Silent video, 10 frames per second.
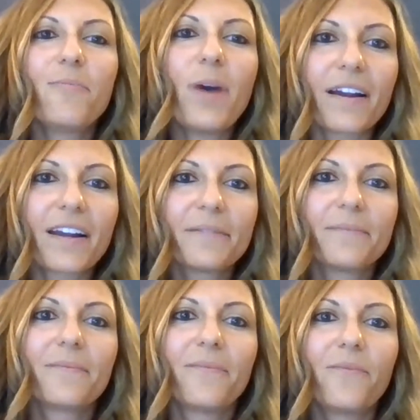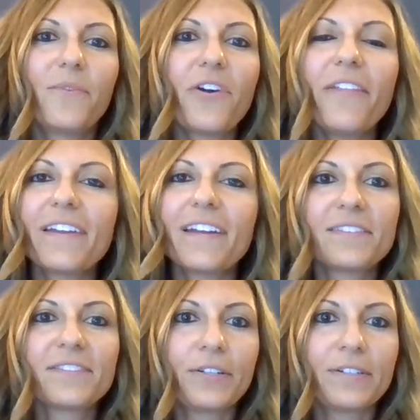Mark, with all the
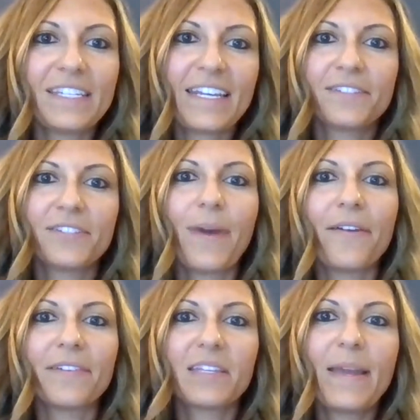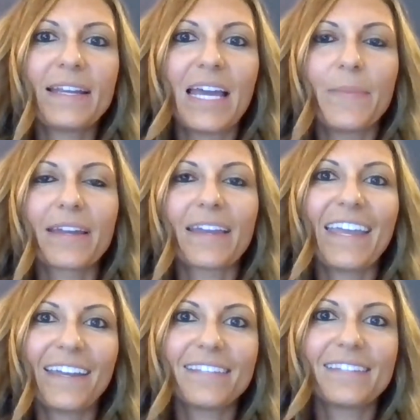uncertainty surrounding the pandemic
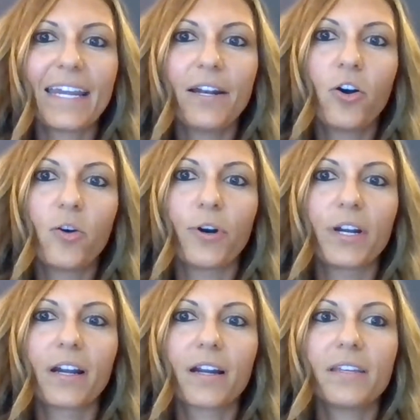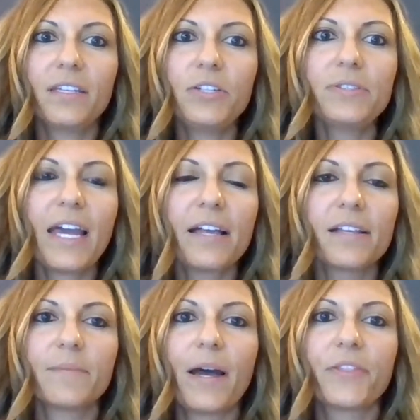and the stay-at-home order, can you tell
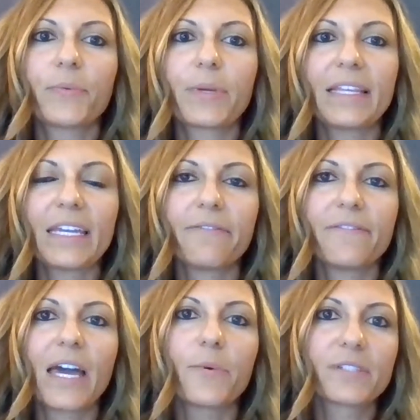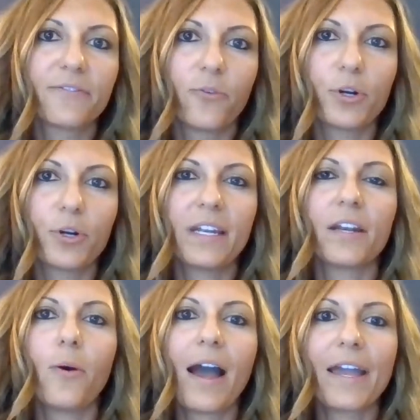us about the relief that was afforded
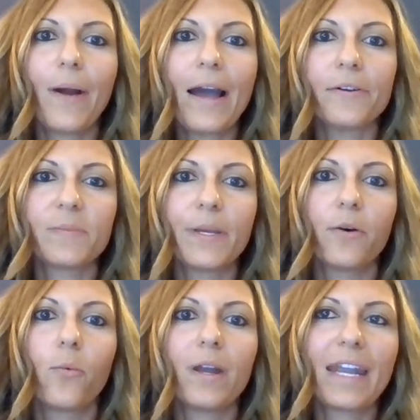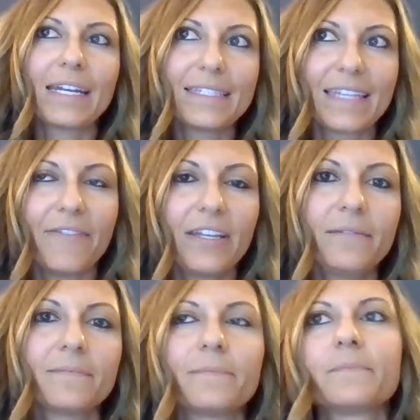in Ohio House Bill
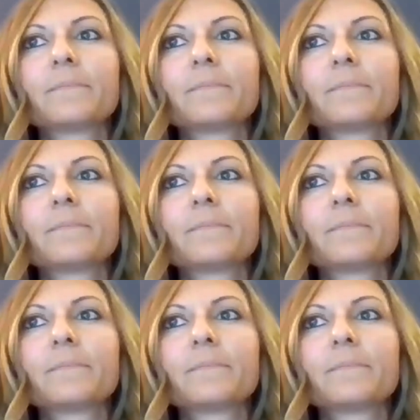197?